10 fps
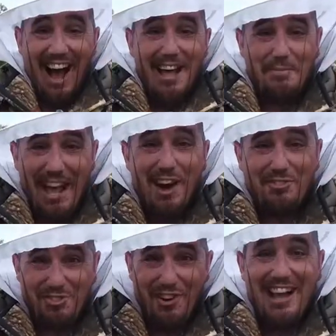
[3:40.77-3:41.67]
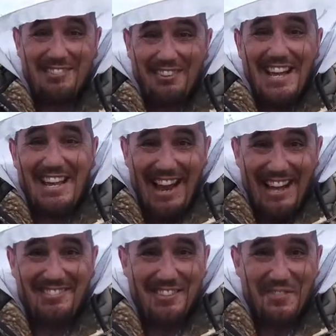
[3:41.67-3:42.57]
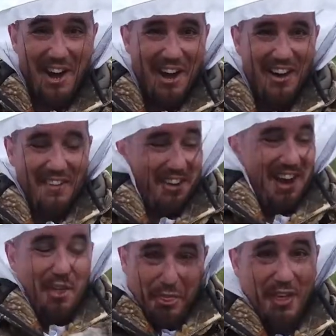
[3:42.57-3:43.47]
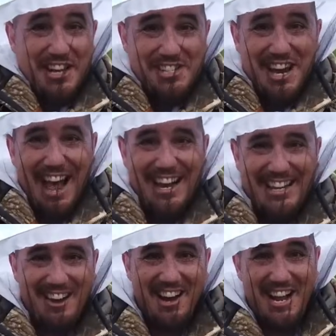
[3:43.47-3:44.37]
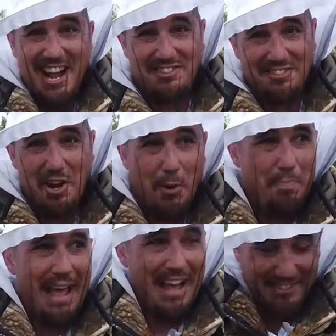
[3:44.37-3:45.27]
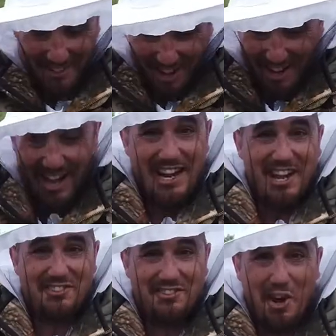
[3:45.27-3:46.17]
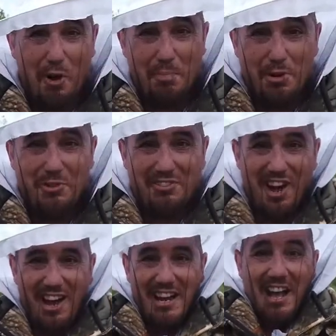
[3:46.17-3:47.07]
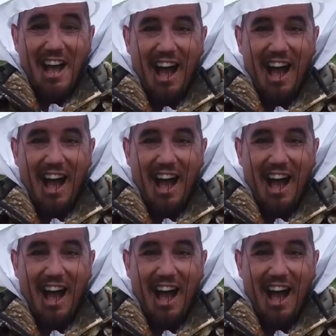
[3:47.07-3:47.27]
I am now dressed like an Eskimo. I've got a thick jacket on, I got snow pants on, I got snow boots on,